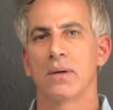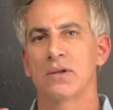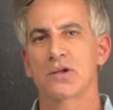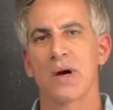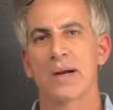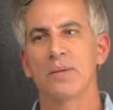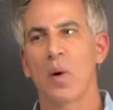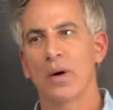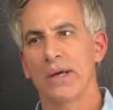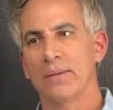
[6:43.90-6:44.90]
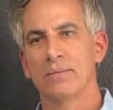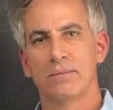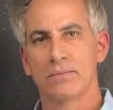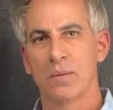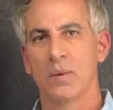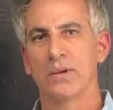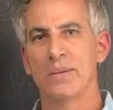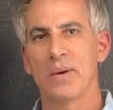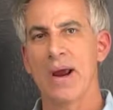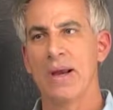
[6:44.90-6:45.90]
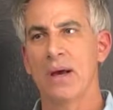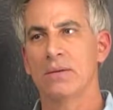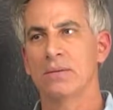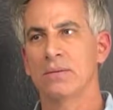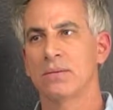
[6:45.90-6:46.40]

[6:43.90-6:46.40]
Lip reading: the stratum corneum, with me right now?